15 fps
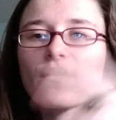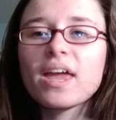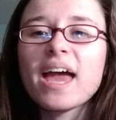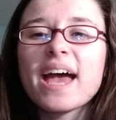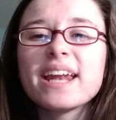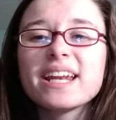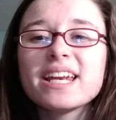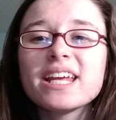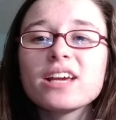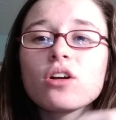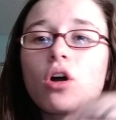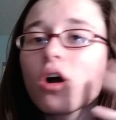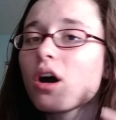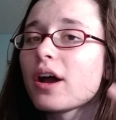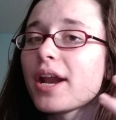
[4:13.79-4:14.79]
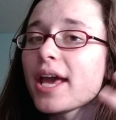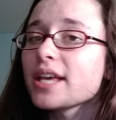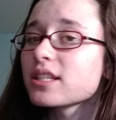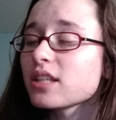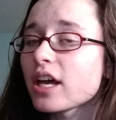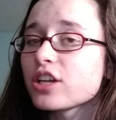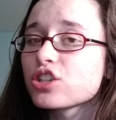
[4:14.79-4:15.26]
editing on a
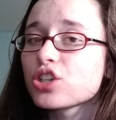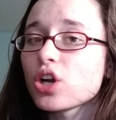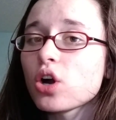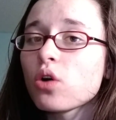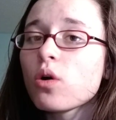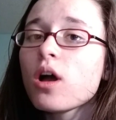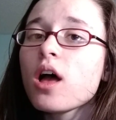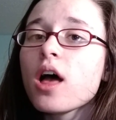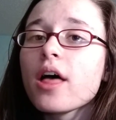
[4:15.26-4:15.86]
slideshow